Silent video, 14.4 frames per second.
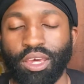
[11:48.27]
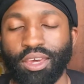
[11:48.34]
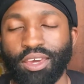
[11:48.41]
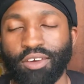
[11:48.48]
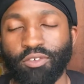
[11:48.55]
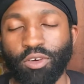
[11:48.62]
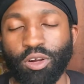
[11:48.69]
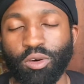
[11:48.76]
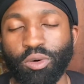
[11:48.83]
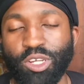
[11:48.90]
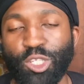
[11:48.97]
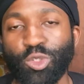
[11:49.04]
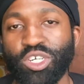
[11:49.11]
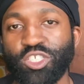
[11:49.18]
If we're
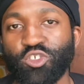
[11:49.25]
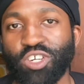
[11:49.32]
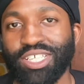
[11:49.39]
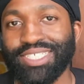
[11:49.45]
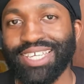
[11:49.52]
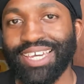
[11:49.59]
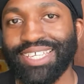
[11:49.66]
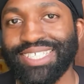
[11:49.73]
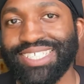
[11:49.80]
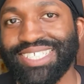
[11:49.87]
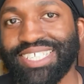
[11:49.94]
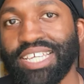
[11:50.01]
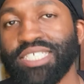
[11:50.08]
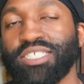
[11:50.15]
going to address
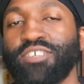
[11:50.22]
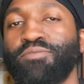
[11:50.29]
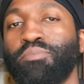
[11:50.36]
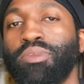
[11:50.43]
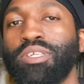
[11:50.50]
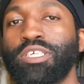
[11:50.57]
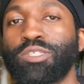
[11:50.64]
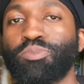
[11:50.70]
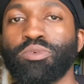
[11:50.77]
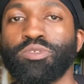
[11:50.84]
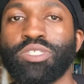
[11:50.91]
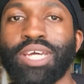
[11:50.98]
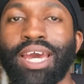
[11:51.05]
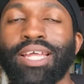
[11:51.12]
excessive police
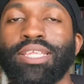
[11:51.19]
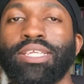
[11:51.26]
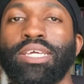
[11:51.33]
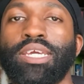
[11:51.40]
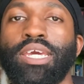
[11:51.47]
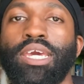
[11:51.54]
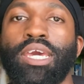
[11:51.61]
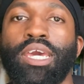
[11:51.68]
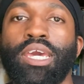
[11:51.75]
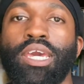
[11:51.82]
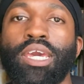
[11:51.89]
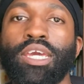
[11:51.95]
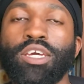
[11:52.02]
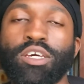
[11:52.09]
brutality
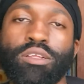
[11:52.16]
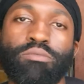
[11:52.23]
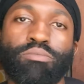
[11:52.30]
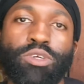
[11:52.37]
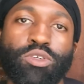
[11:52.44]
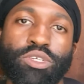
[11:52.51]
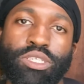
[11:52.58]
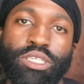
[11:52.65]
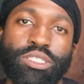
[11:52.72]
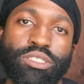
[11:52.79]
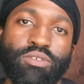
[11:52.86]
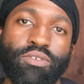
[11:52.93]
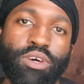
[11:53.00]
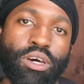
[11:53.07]
in communities
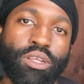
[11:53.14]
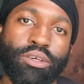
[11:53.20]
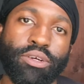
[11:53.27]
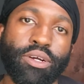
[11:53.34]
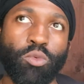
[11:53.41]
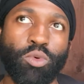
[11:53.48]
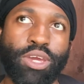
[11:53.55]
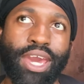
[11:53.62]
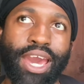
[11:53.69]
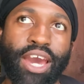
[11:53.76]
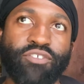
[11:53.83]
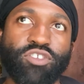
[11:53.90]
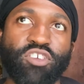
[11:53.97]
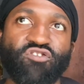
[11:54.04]
of color, we
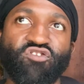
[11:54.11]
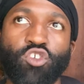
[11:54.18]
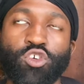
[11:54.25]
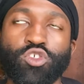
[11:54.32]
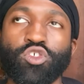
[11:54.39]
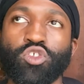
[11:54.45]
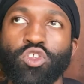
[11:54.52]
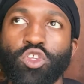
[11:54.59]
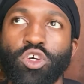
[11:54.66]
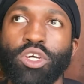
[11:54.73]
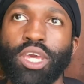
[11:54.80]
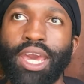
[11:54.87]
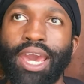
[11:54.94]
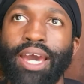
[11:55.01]
have to first
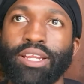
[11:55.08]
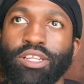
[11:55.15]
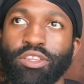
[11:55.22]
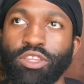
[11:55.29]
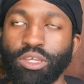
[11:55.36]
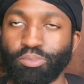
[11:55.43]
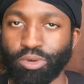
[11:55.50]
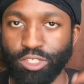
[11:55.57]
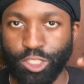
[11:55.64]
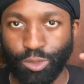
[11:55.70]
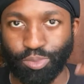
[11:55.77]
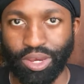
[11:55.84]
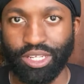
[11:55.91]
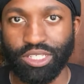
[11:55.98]
look at the
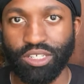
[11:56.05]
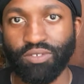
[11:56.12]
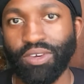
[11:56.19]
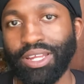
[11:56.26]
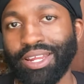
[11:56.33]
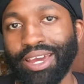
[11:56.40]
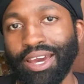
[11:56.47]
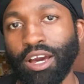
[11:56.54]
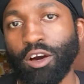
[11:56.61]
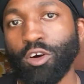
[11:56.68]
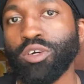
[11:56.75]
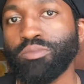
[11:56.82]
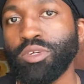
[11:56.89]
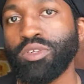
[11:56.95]
perspective and how
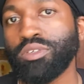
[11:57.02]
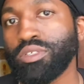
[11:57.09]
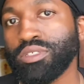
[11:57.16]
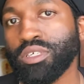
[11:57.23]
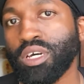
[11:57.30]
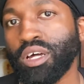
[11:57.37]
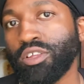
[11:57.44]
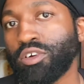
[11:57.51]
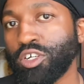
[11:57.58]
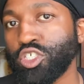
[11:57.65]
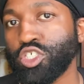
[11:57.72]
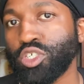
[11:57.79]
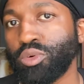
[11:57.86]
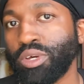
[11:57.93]
communities of color are
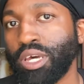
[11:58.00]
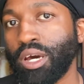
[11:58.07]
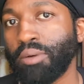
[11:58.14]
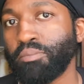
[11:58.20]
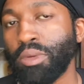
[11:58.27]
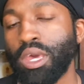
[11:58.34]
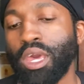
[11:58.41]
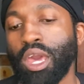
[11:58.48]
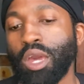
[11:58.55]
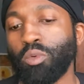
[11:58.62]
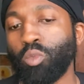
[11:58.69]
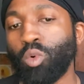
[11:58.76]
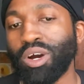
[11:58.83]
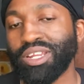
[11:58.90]
showing up
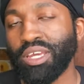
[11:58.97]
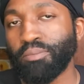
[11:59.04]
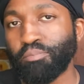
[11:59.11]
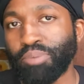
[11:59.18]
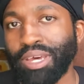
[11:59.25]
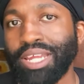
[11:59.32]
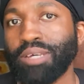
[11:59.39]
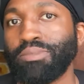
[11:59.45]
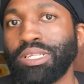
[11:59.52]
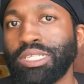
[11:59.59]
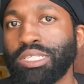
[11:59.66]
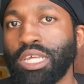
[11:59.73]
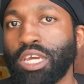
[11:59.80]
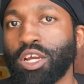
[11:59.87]
and what
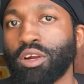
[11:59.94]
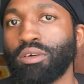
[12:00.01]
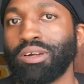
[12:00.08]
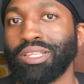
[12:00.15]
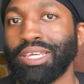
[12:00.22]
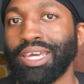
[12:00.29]
impediments they currently